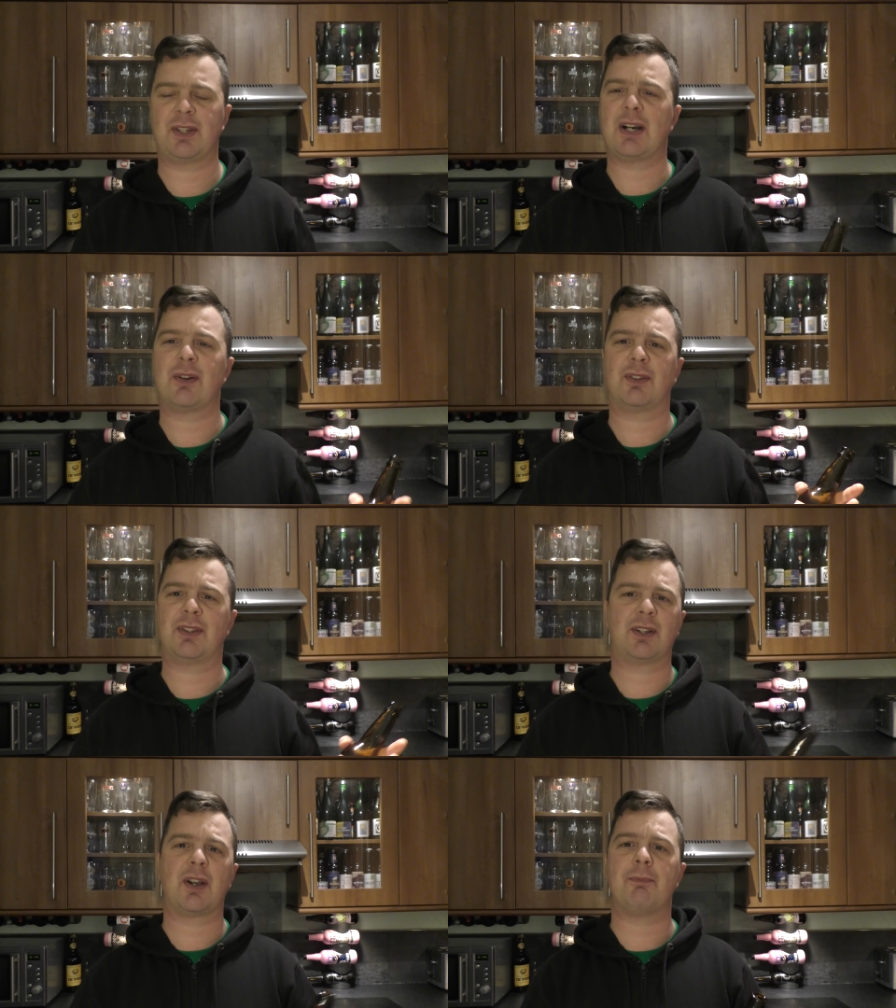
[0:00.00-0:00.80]
the,
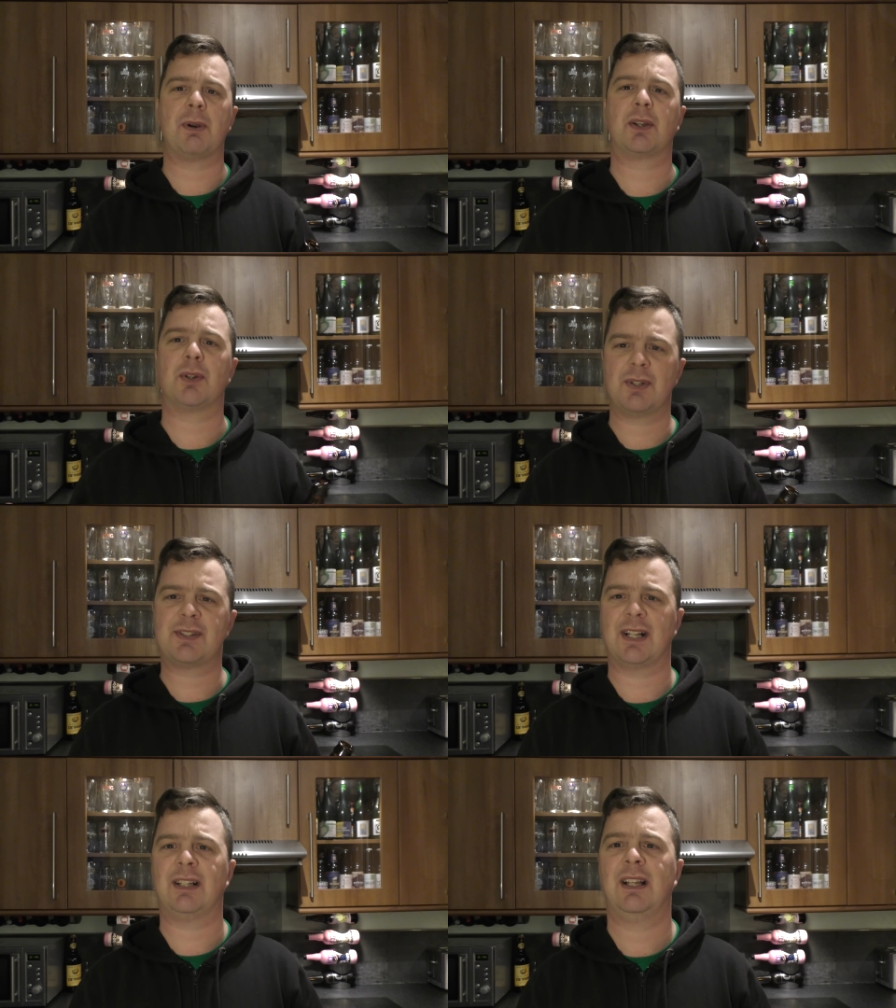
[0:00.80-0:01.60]
the government could only
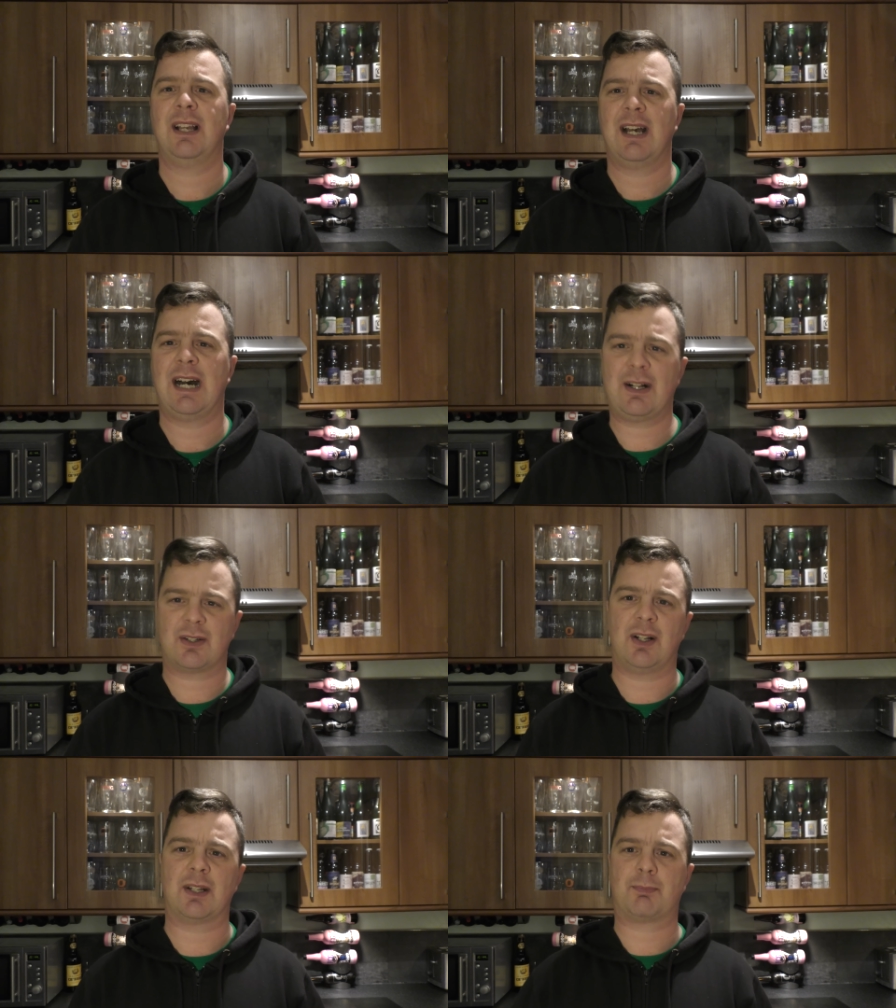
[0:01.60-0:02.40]
sell
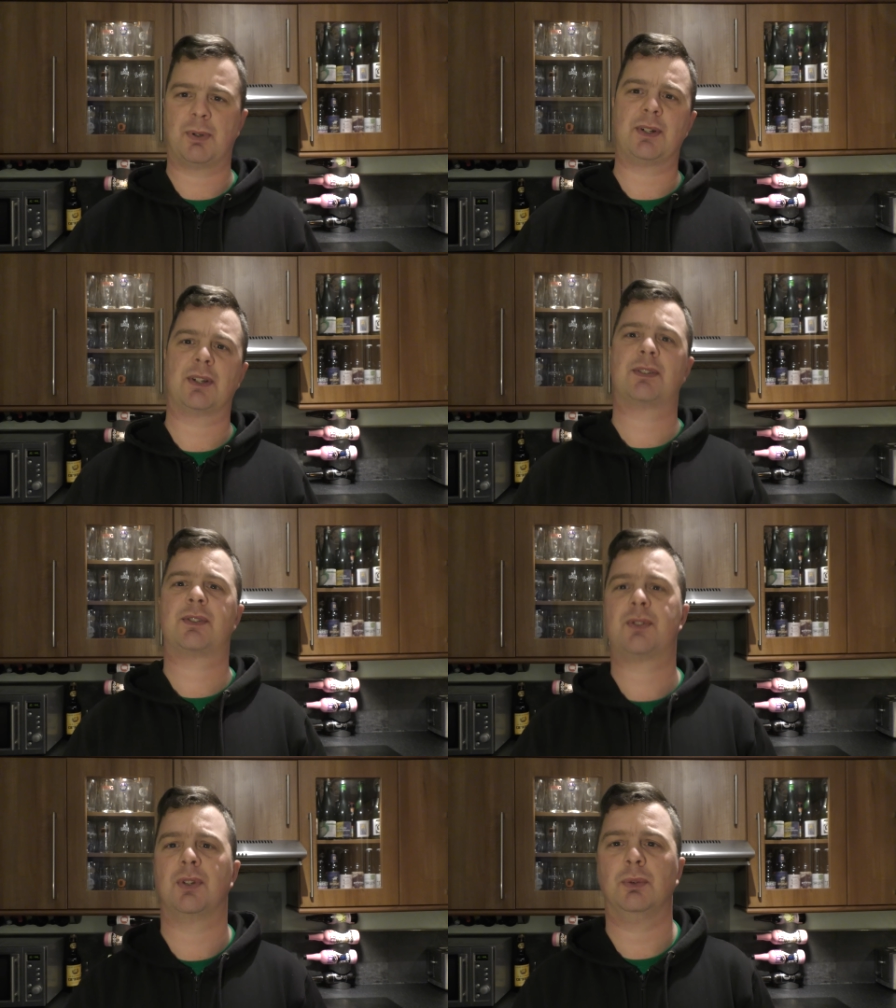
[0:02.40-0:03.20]
alcoholic products
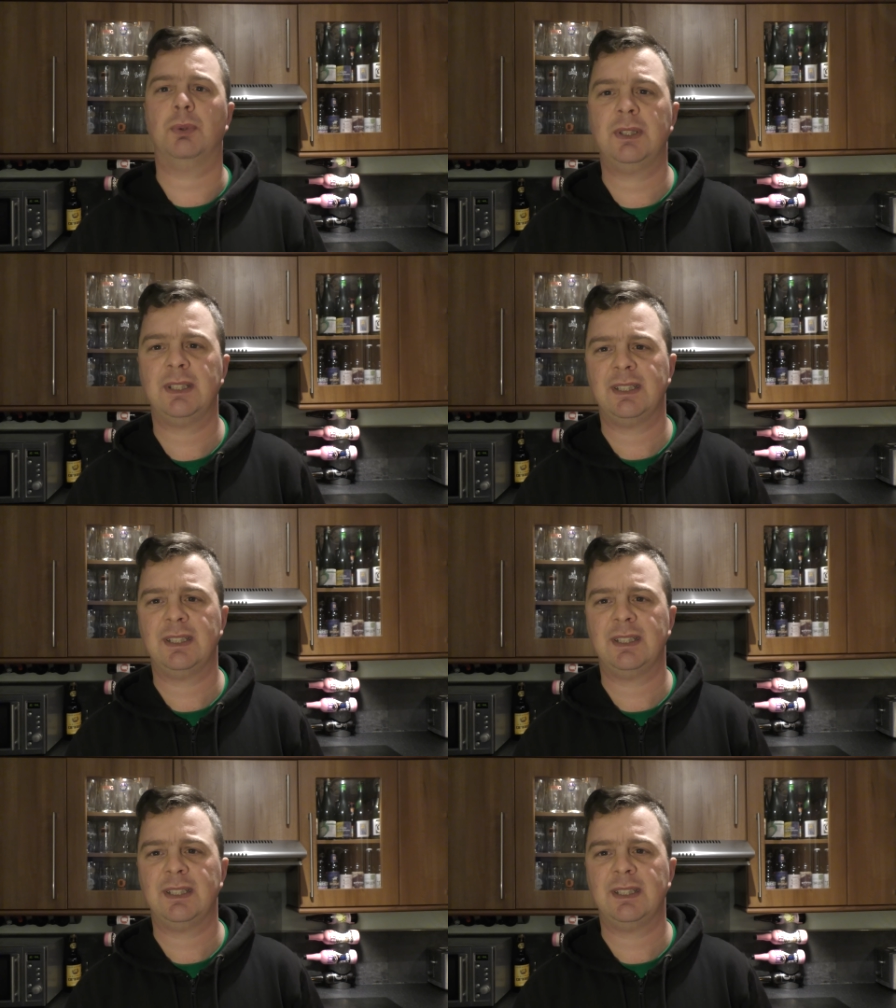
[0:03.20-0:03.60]
to